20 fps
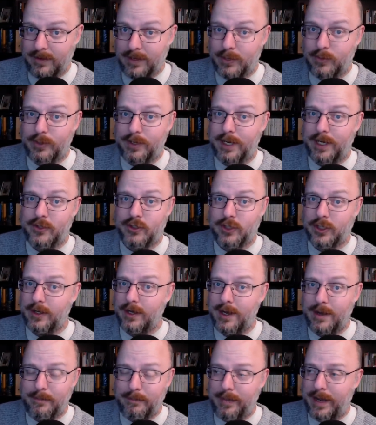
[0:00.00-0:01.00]

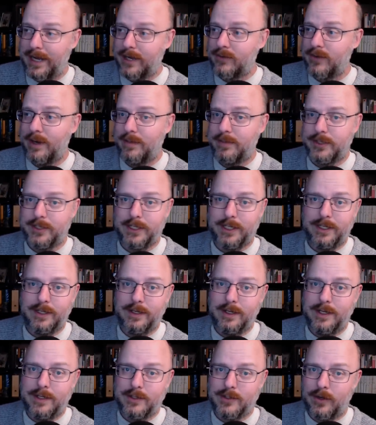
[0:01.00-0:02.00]
liquidation,
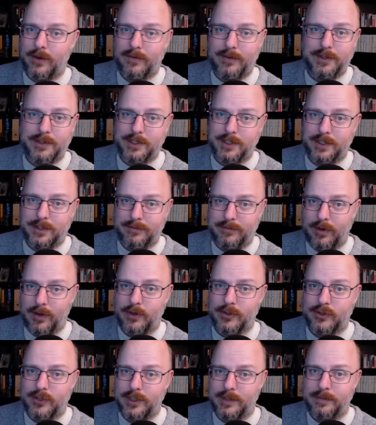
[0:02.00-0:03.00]
bankruptcy, insolvency,
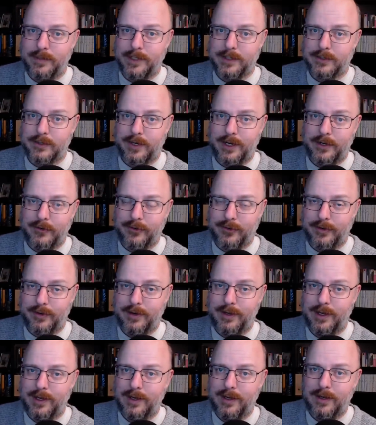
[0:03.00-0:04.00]
voluntary
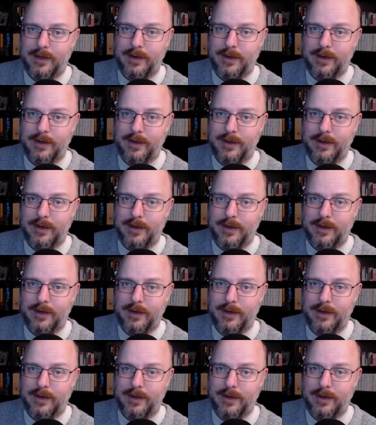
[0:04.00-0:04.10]
administration